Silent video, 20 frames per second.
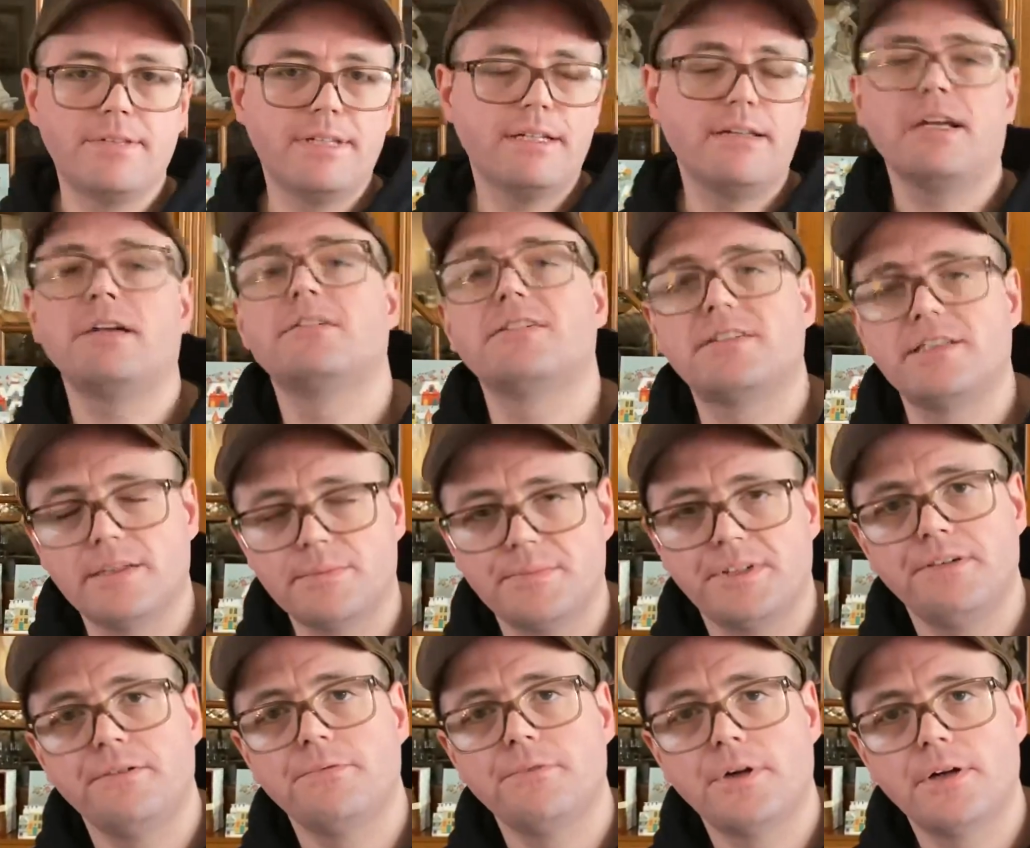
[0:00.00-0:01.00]
then there's
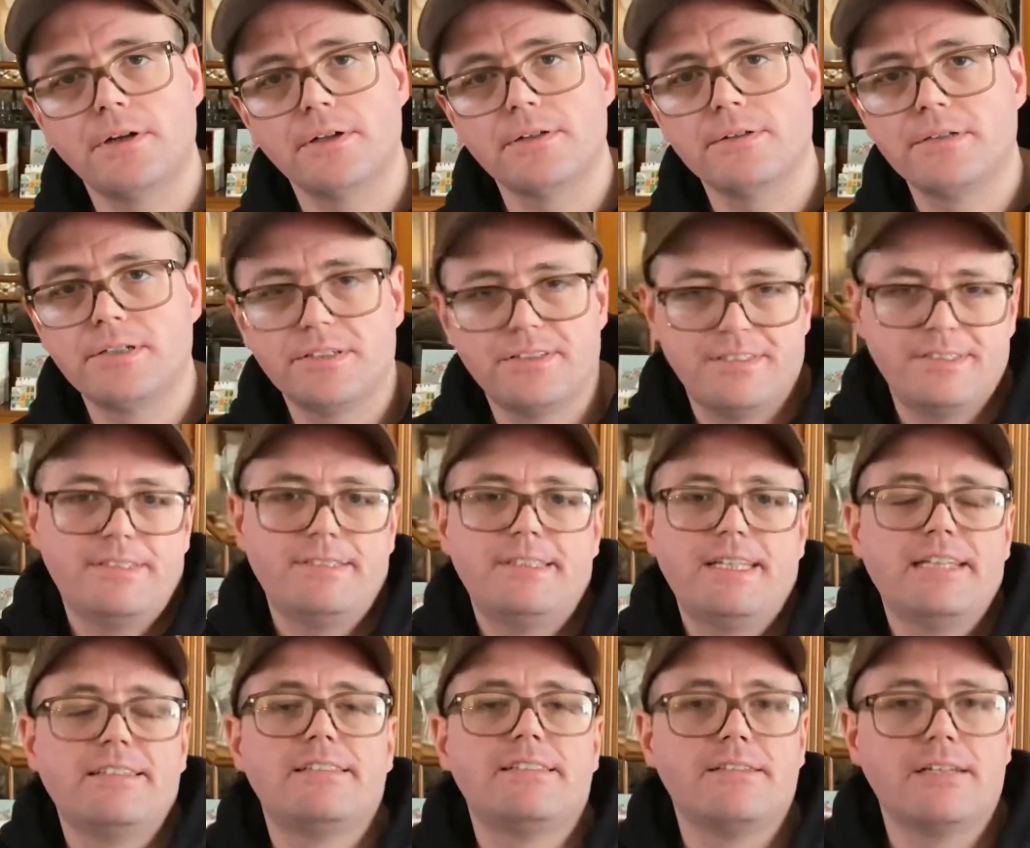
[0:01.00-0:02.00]
something wrong, because
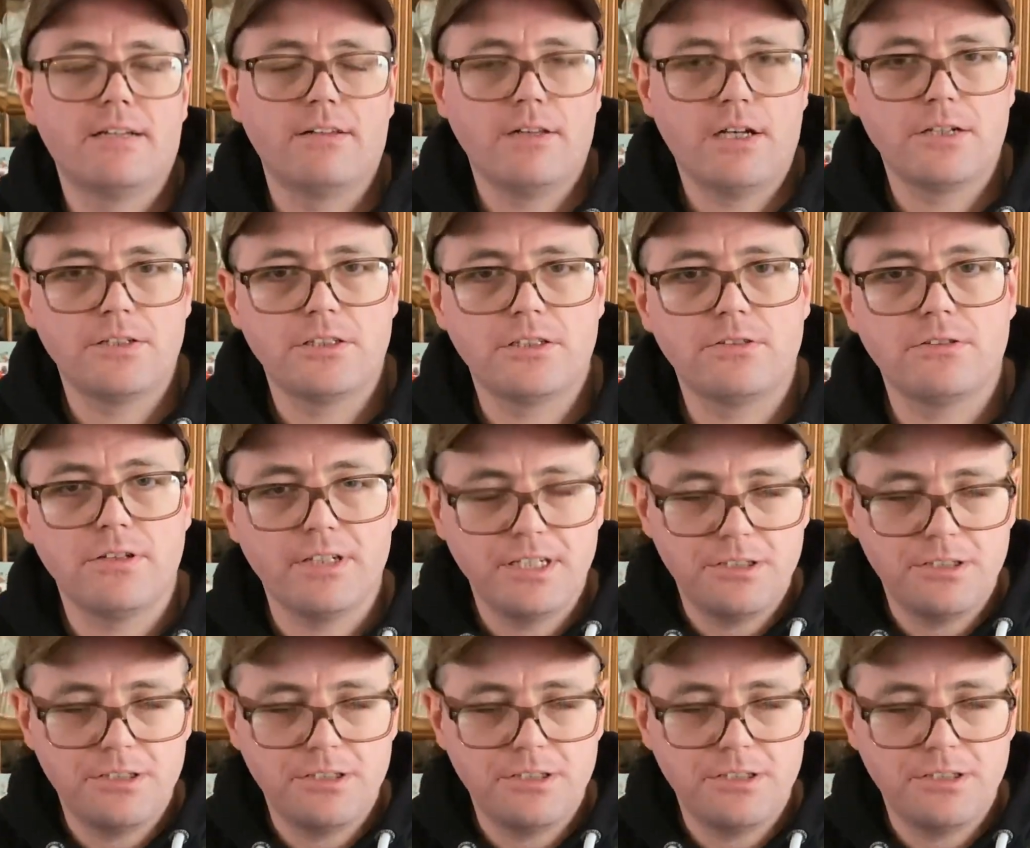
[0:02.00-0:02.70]
that's not logical.